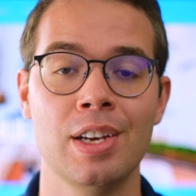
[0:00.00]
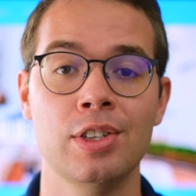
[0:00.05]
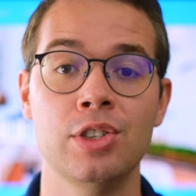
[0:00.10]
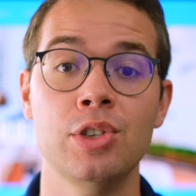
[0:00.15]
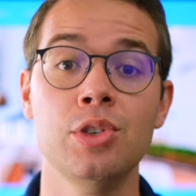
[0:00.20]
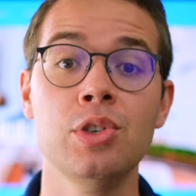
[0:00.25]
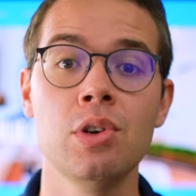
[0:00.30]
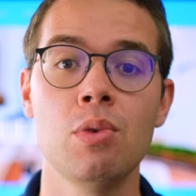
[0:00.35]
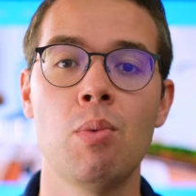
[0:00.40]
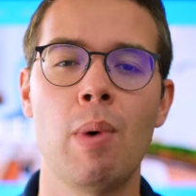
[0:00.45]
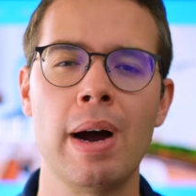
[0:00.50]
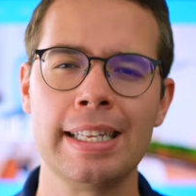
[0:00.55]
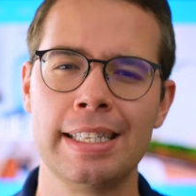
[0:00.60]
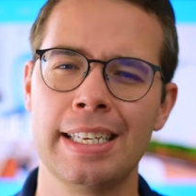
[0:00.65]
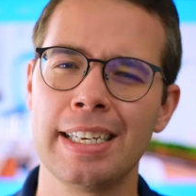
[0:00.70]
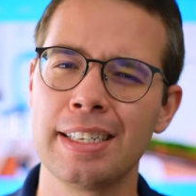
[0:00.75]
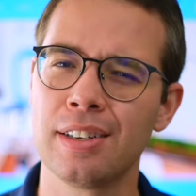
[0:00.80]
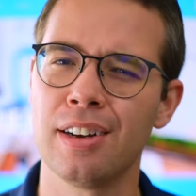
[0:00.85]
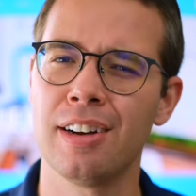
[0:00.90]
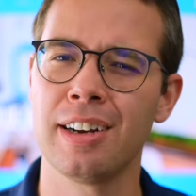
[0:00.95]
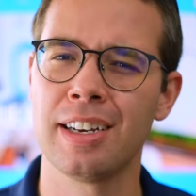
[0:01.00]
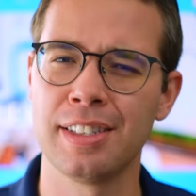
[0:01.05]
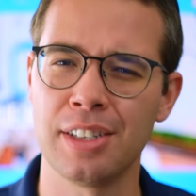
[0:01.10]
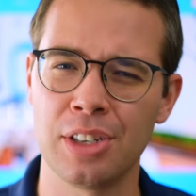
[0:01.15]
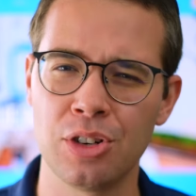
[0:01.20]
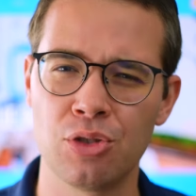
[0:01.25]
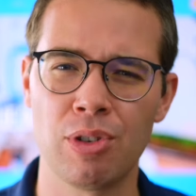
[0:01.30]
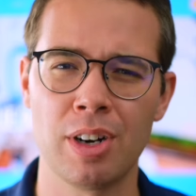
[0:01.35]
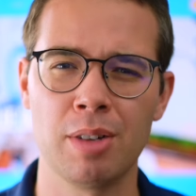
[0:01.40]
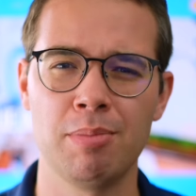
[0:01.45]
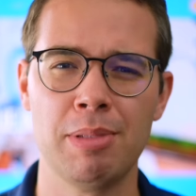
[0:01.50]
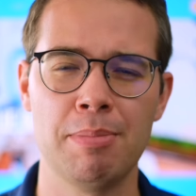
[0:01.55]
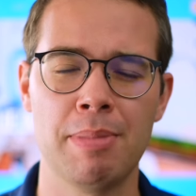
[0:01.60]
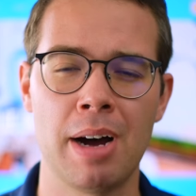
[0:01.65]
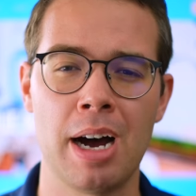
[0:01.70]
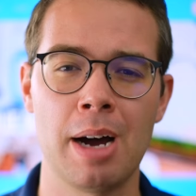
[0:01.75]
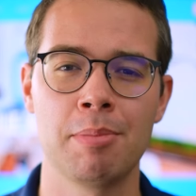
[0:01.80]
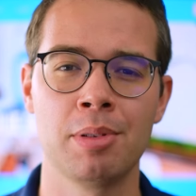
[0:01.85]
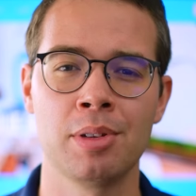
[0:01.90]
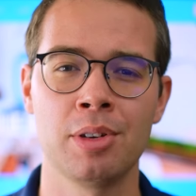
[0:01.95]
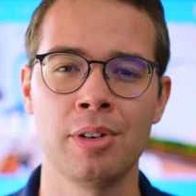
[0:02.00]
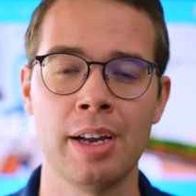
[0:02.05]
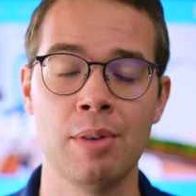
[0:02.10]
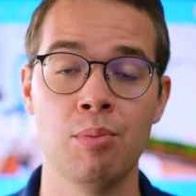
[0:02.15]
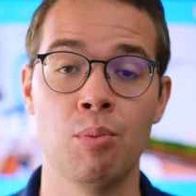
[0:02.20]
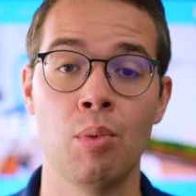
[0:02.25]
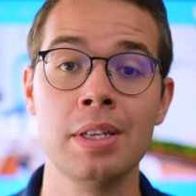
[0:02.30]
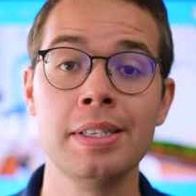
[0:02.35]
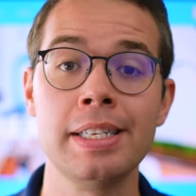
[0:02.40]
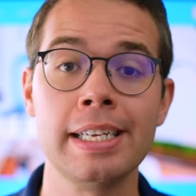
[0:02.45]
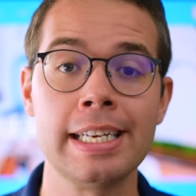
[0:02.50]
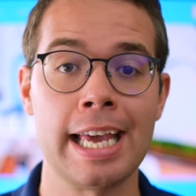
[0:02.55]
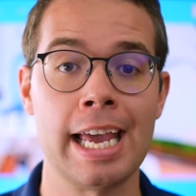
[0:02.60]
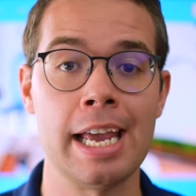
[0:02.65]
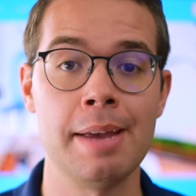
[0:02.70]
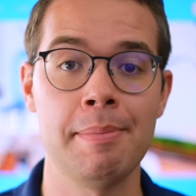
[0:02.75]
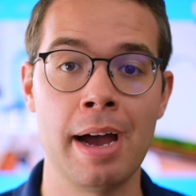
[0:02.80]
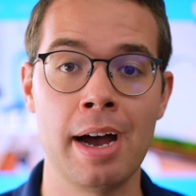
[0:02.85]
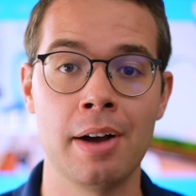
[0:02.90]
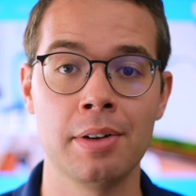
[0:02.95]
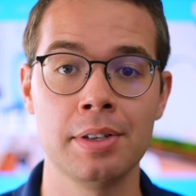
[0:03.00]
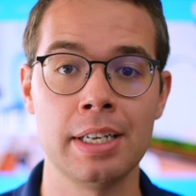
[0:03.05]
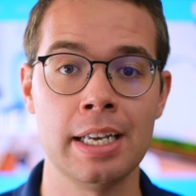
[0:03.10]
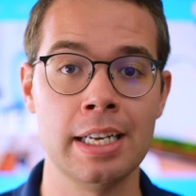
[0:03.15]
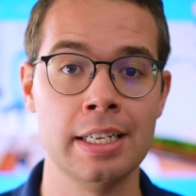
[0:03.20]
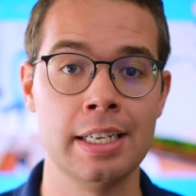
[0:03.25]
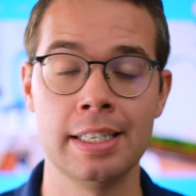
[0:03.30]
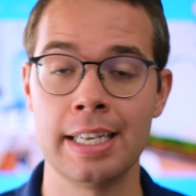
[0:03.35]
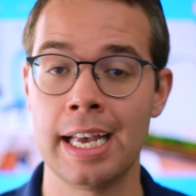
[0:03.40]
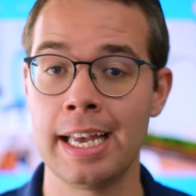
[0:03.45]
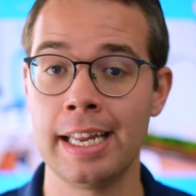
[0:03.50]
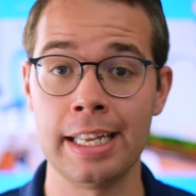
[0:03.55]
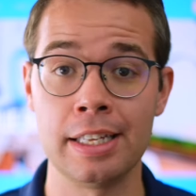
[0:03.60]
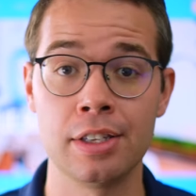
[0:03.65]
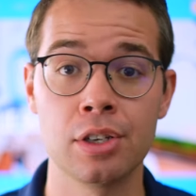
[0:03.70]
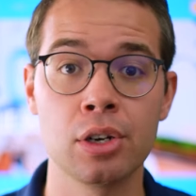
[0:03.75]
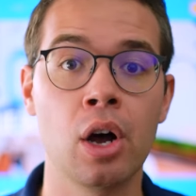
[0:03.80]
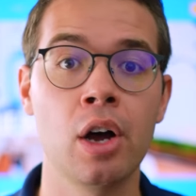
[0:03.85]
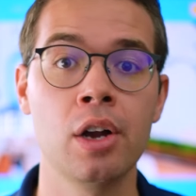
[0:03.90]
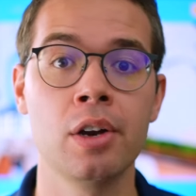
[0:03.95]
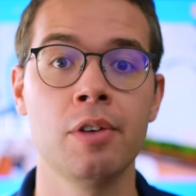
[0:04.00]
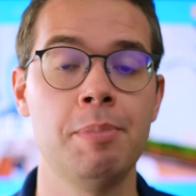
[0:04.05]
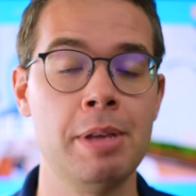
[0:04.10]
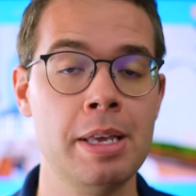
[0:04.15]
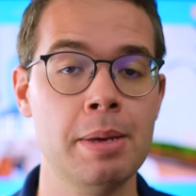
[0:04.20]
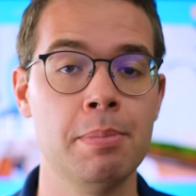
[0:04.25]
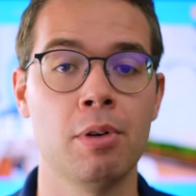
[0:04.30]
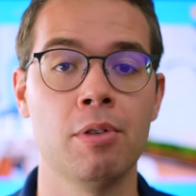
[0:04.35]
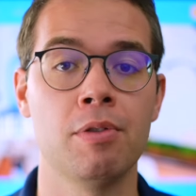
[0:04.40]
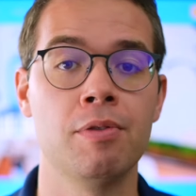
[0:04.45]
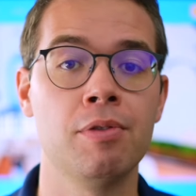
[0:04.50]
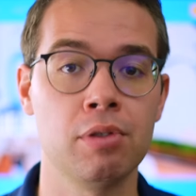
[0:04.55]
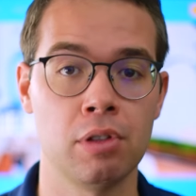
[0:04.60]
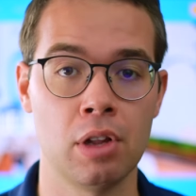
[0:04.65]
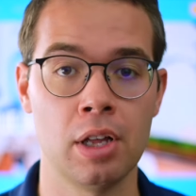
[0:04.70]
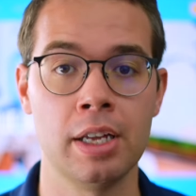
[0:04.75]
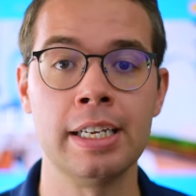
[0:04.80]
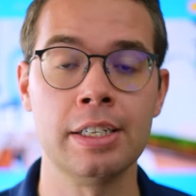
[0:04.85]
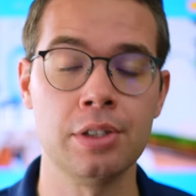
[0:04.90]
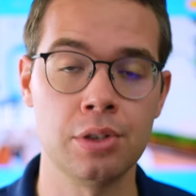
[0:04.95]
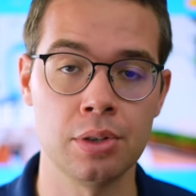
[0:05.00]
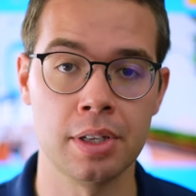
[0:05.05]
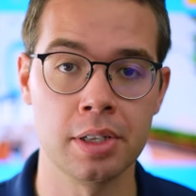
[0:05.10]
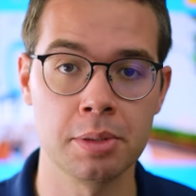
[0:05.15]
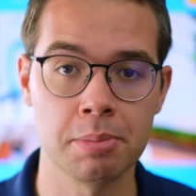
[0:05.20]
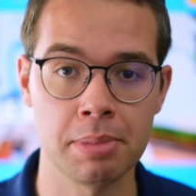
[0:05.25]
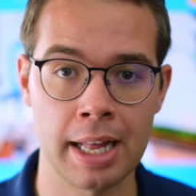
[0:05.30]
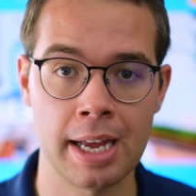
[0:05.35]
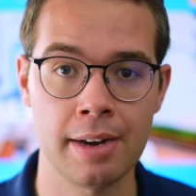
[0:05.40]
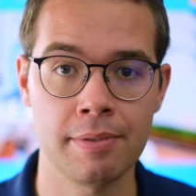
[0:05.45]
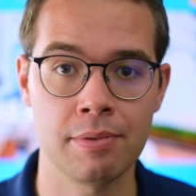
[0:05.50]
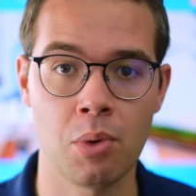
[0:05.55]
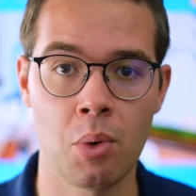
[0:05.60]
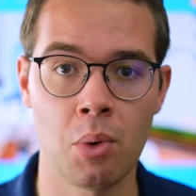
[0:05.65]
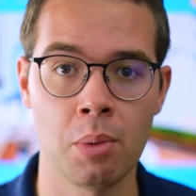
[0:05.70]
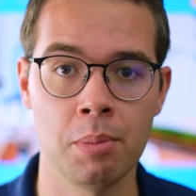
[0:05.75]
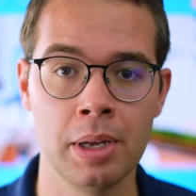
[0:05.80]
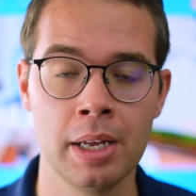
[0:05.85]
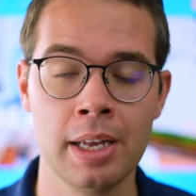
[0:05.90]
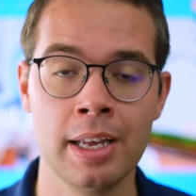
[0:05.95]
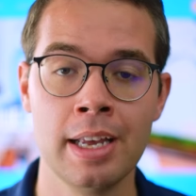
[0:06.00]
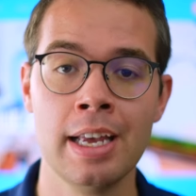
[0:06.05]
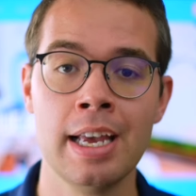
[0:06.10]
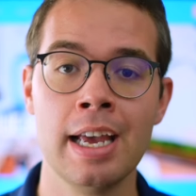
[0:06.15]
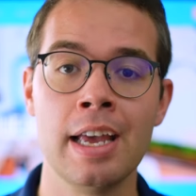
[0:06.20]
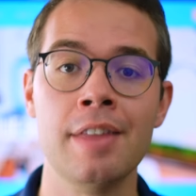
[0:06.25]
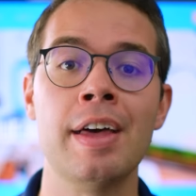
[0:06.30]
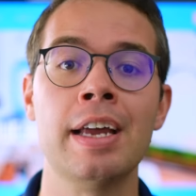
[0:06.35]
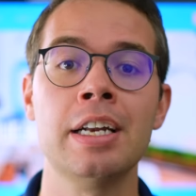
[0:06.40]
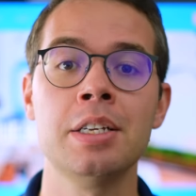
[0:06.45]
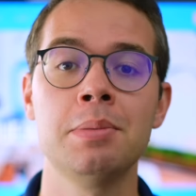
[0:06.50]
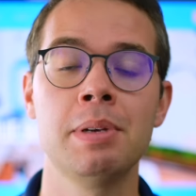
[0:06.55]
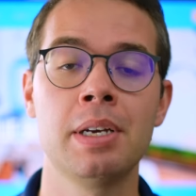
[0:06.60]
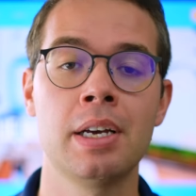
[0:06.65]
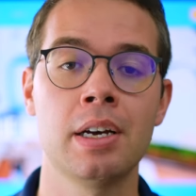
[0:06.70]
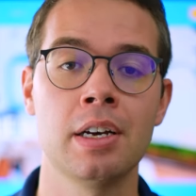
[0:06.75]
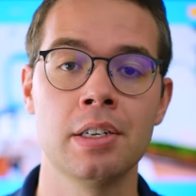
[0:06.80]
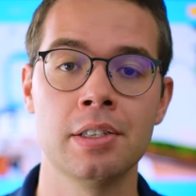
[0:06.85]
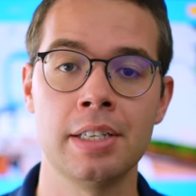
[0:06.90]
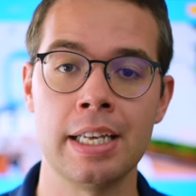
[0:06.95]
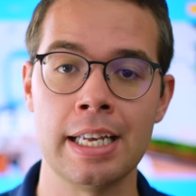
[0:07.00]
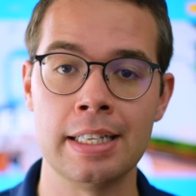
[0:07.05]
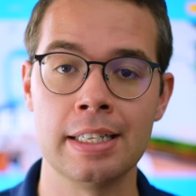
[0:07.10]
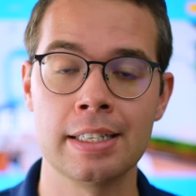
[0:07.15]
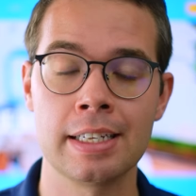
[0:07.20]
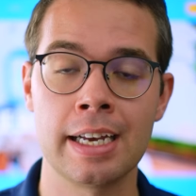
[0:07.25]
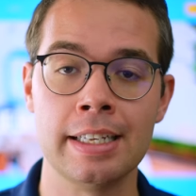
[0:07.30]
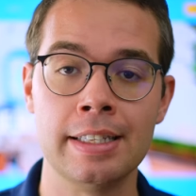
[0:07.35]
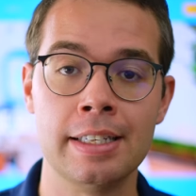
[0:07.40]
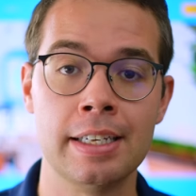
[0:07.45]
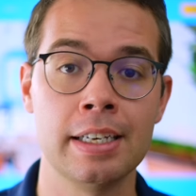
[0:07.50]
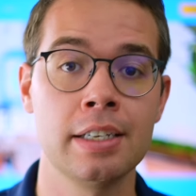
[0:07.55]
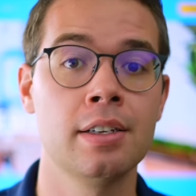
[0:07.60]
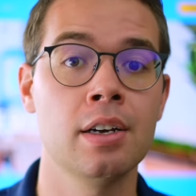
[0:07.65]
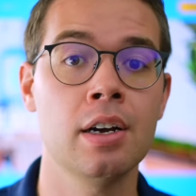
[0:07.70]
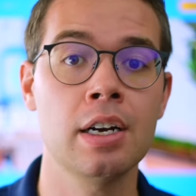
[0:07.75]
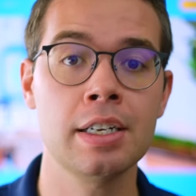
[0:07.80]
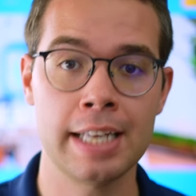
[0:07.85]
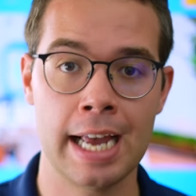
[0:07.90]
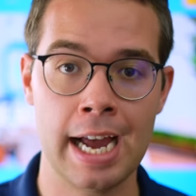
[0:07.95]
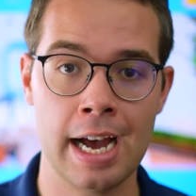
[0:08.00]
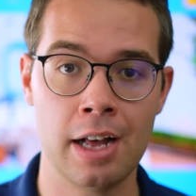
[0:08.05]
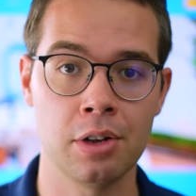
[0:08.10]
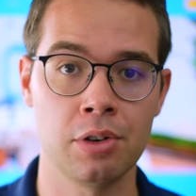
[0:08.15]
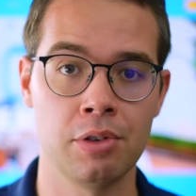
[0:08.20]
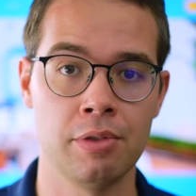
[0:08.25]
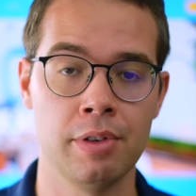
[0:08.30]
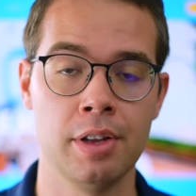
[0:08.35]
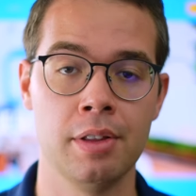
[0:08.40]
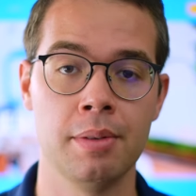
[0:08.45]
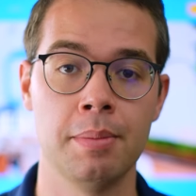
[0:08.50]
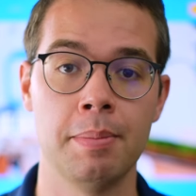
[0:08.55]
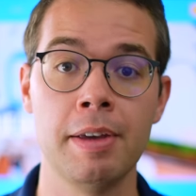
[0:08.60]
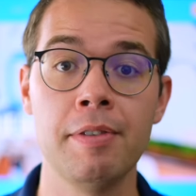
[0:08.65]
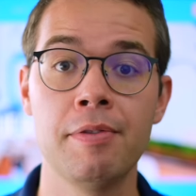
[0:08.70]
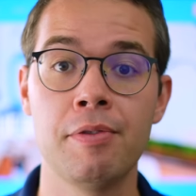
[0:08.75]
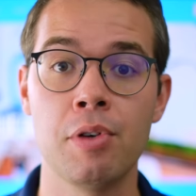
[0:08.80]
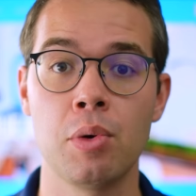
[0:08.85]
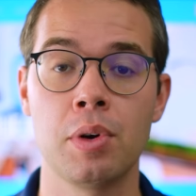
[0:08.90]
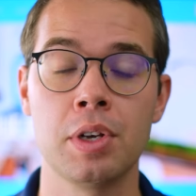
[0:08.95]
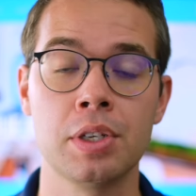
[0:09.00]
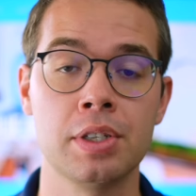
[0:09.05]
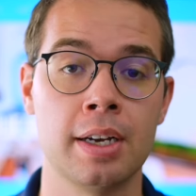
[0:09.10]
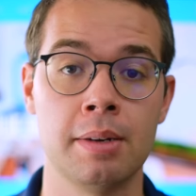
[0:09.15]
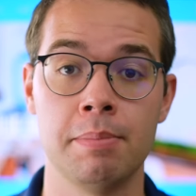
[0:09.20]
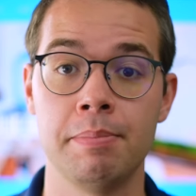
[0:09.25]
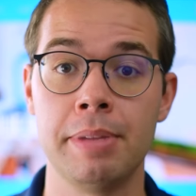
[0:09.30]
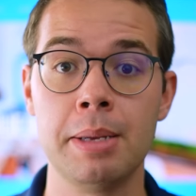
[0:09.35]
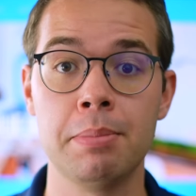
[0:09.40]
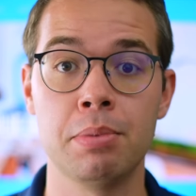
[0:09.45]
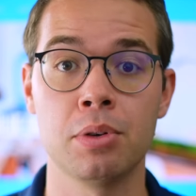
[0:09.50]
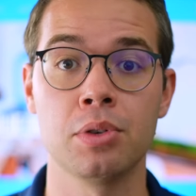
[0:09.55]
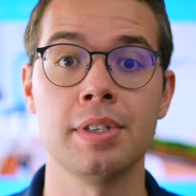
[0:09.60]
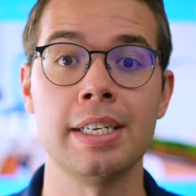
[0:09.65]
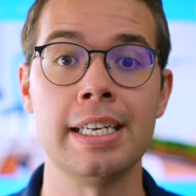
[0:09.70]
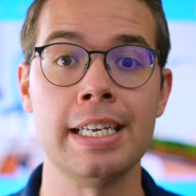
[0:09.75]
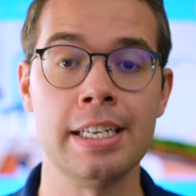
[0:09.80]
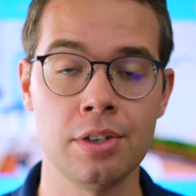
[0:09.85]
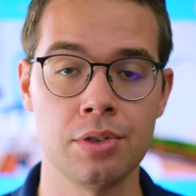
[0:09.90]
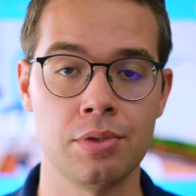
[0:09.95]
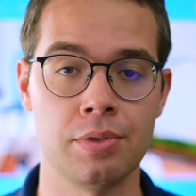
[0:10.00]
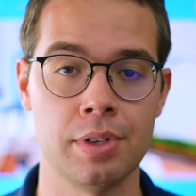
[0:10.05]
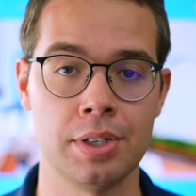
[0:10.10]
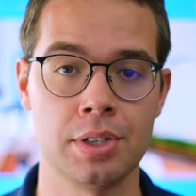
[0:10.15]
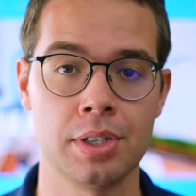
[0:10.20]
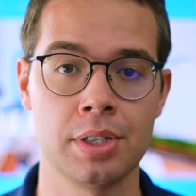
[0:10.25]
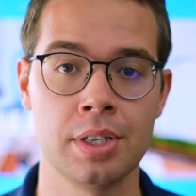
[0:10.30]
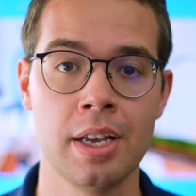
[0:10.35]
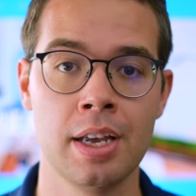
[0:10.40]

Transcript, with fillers: Do you know why TikTok is incredibly popular and once it came out, it just had a ton of people flooding to this platform? That is because inside TikTok's algorithm, they focus on people's interests.